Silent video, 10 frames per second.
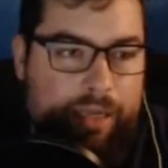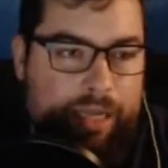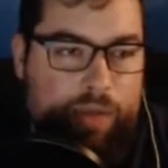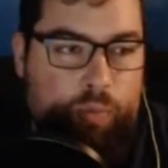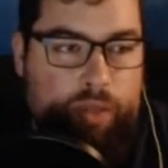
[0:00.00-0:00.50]

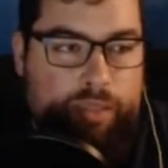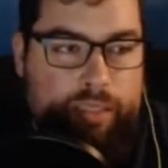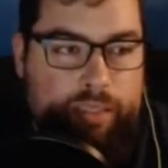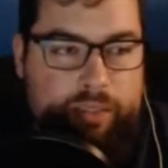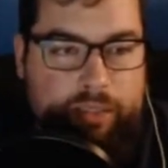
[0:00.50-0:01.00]
He wants
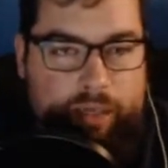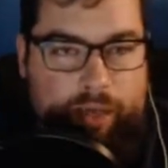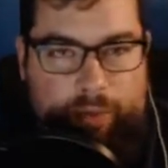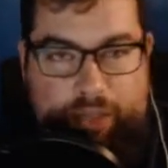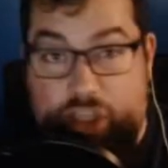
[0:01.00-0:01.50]

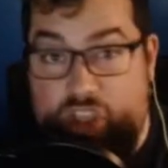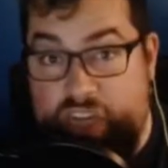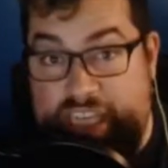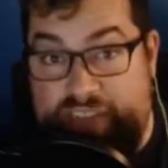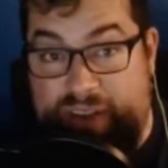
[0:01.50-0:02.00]

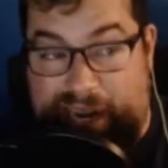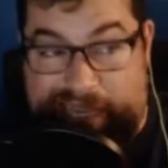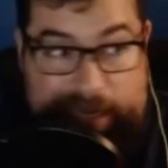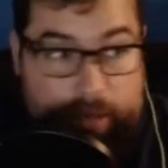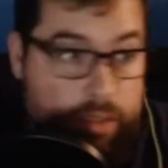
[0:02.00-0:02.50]
streets around his
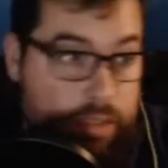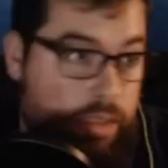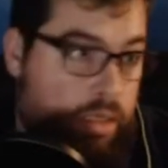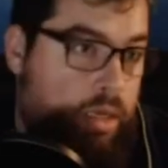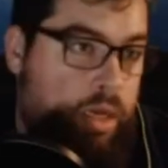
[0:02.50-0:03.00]
house.
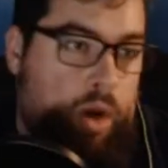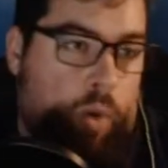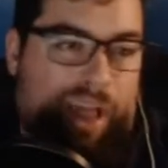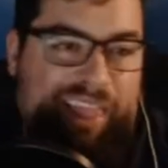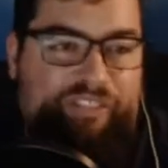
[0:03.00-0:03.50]

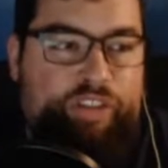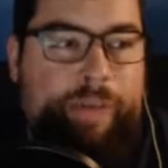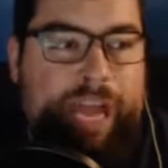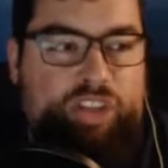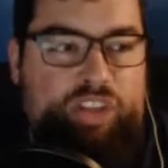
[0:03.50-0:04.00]
Well, if you
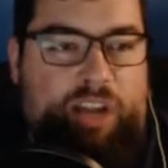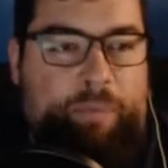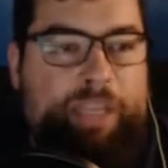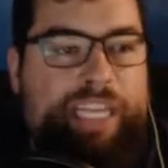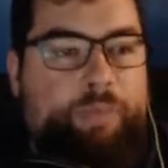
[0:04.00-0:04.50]
manage to
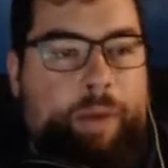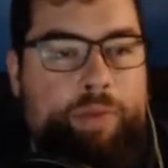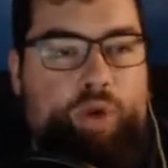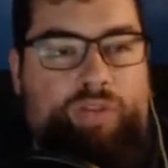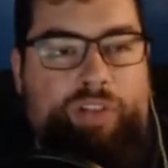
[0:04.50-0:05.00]
complete my
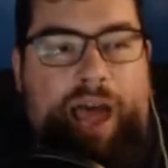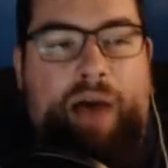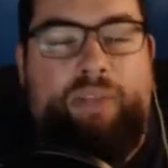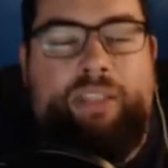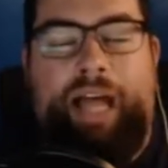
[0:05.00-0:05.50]
beautiful
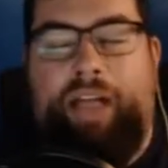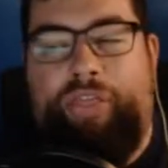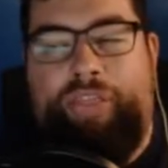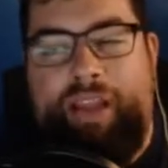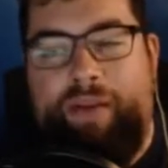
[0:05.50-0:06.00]
house, I'll
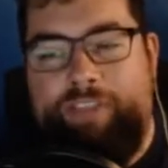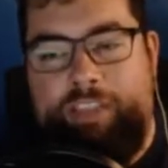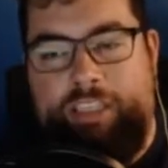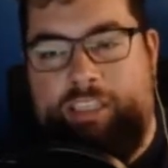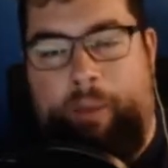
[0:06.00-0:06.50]
think of
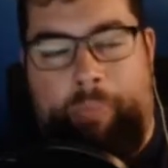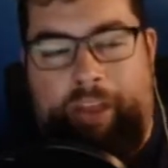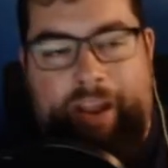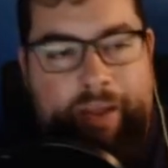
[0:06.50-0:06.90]
something.